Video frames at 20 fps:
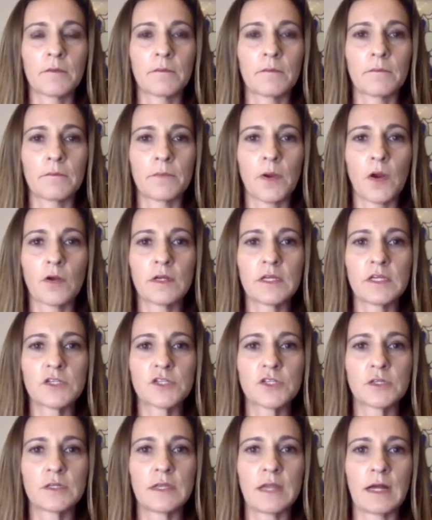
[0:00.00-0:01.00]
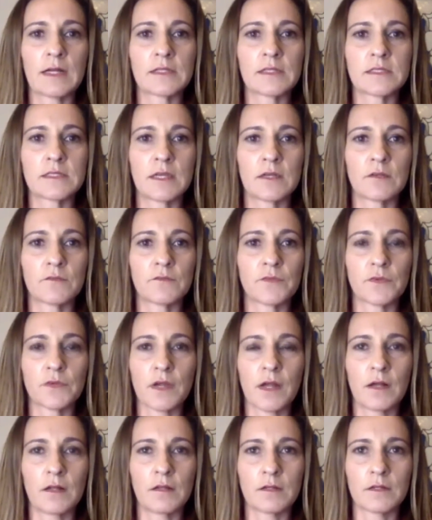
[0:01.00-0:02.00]
Parties should not stand for
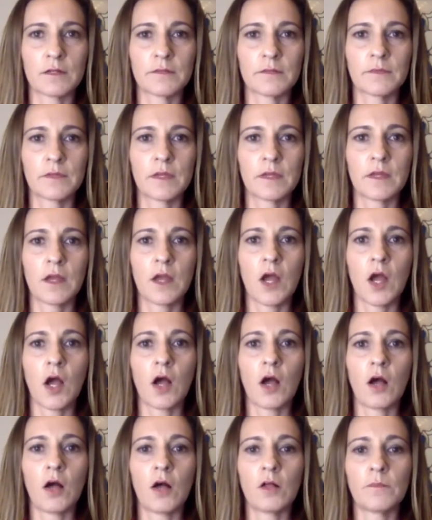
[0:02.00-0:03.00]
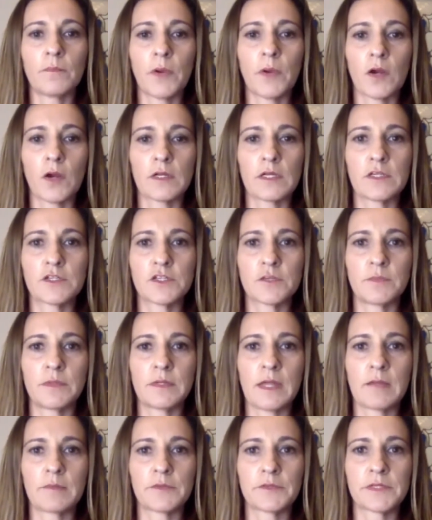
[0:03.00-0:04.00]
color. All parties should be
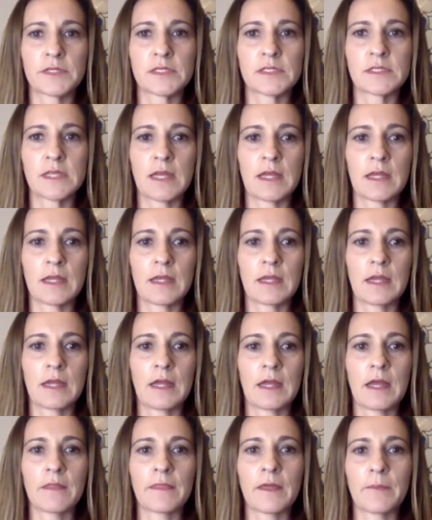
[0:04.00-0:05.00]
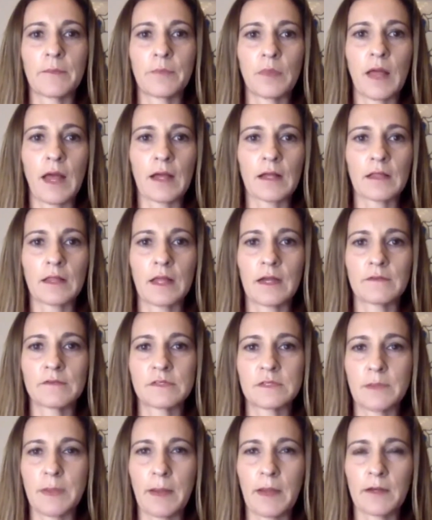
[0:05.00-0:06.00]
able to say that Black lives
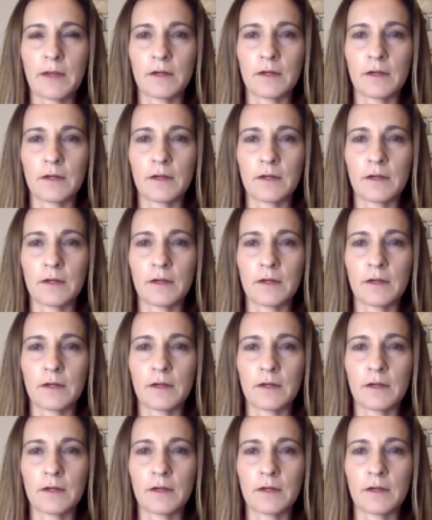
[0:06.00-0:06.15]
matter.